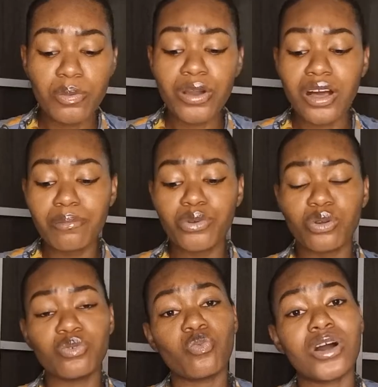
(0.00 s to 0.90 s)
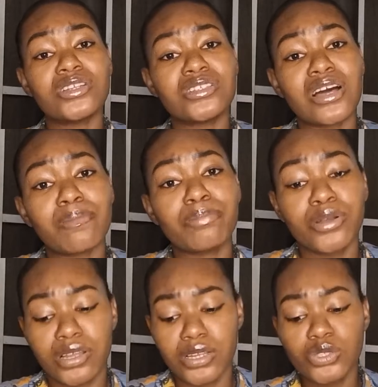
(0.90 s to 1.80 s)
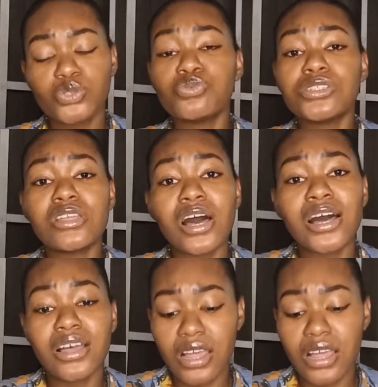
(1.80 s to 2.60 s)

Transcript: people can be on WhatsApp, Twitter,